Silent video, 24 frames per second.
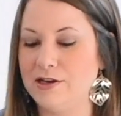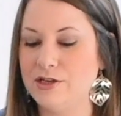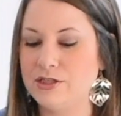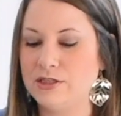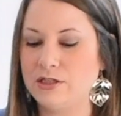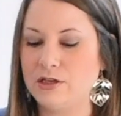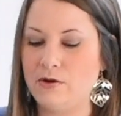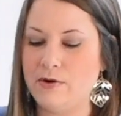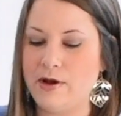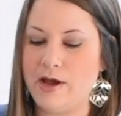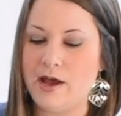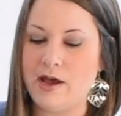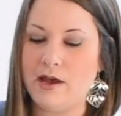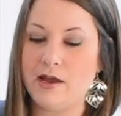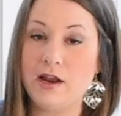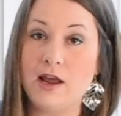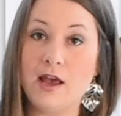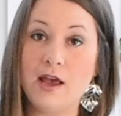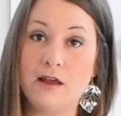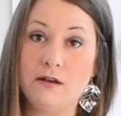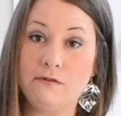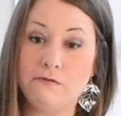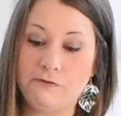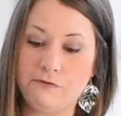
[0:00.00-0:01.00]
to just go ahead
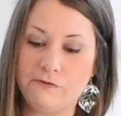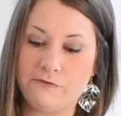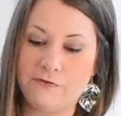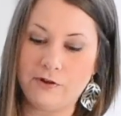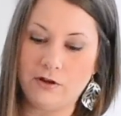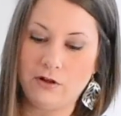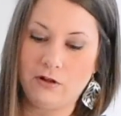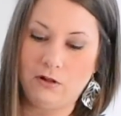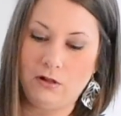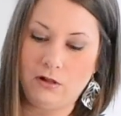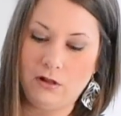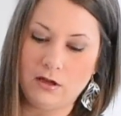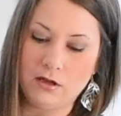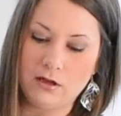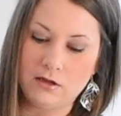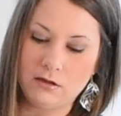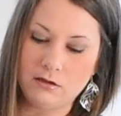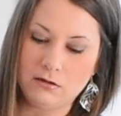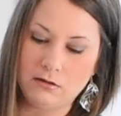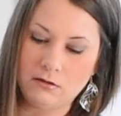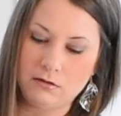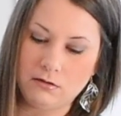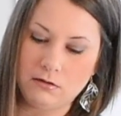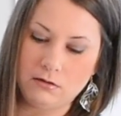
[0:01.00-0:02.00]
and fill
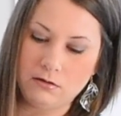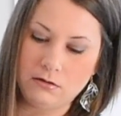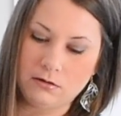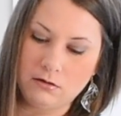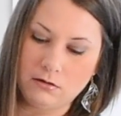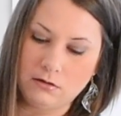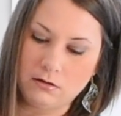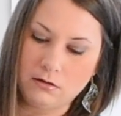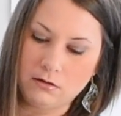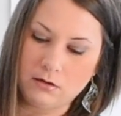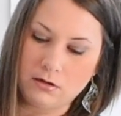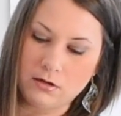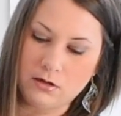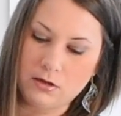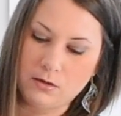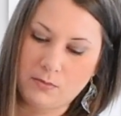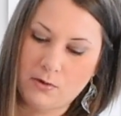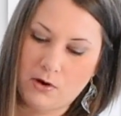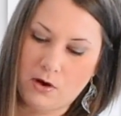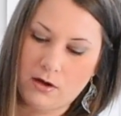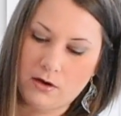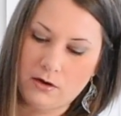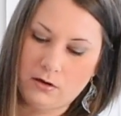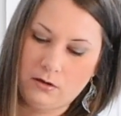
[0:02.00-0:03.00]
the
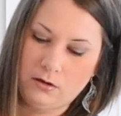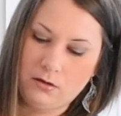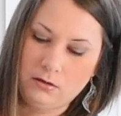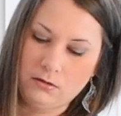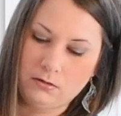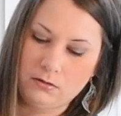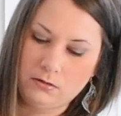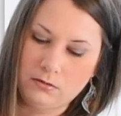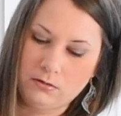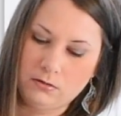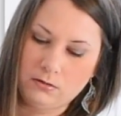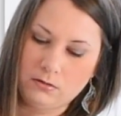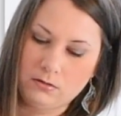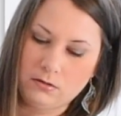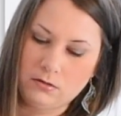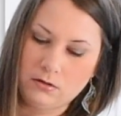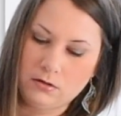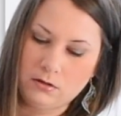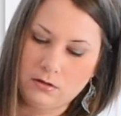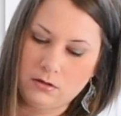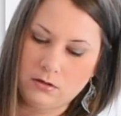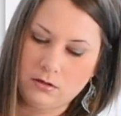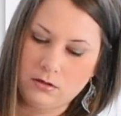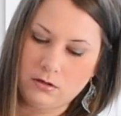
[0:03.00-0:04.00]
bottle
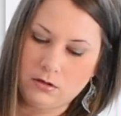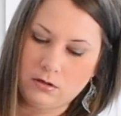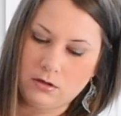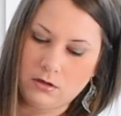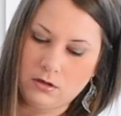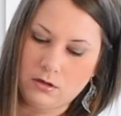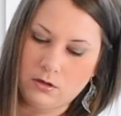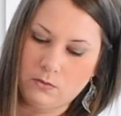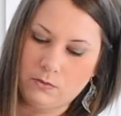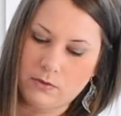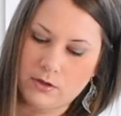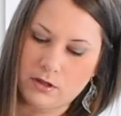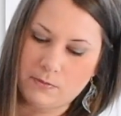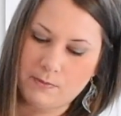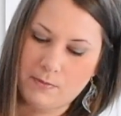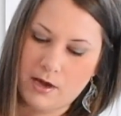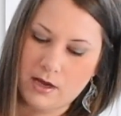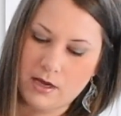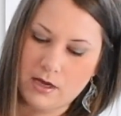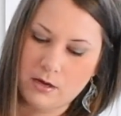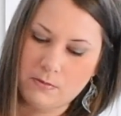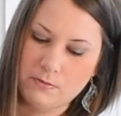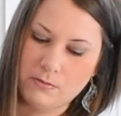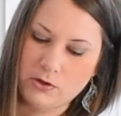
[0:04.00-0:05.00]
with my
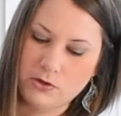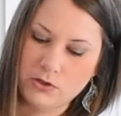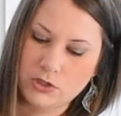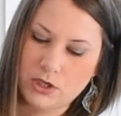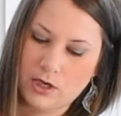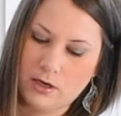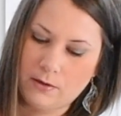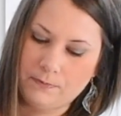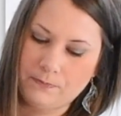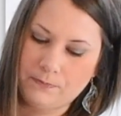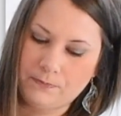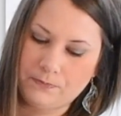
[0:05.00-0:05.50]
kombucha.